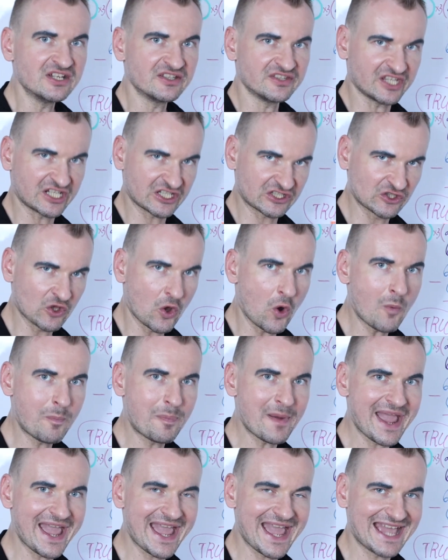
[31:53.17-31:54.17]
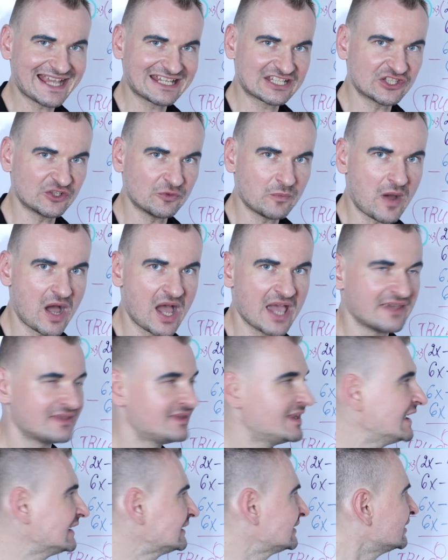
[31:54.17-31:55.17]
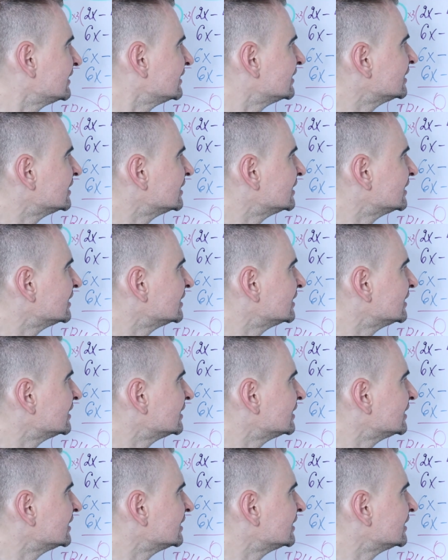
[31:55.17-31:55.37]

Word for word: There is no pair x and y that